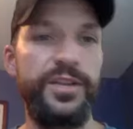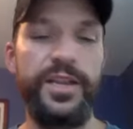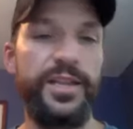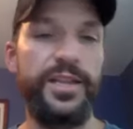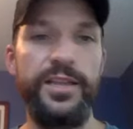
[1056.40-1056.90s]

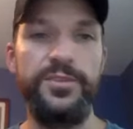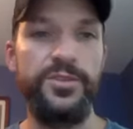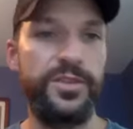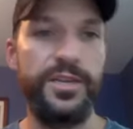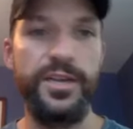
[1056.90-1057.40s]
like that, let's
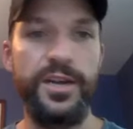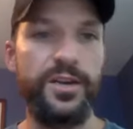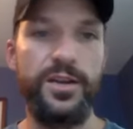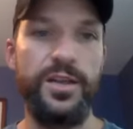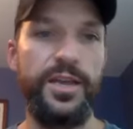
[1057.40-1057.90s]
just get on a
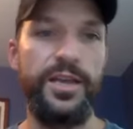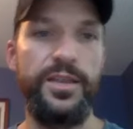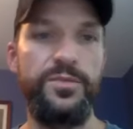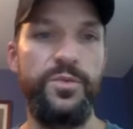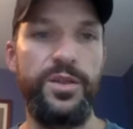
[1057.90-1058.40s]
call like
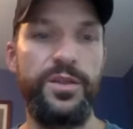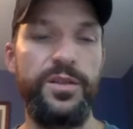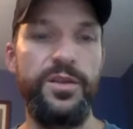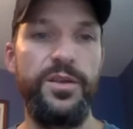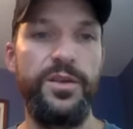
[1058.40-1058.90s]
this with
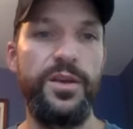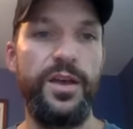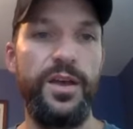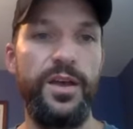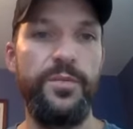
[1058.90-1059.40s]

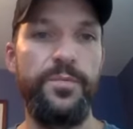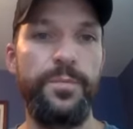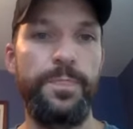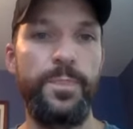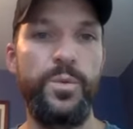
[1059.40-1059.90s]

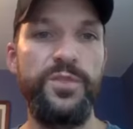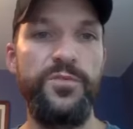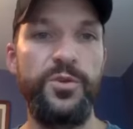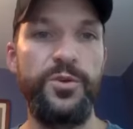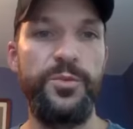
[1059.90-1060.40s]
the
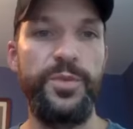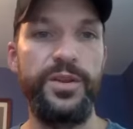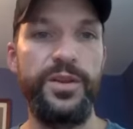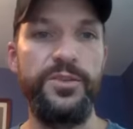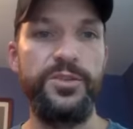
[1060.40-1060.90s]
full group
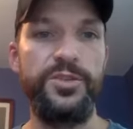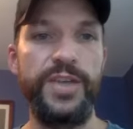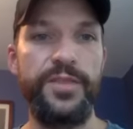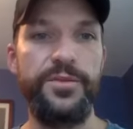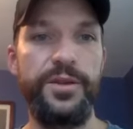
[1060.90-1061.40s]
and just
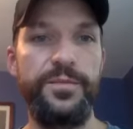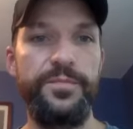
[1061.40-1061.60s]
chat through it.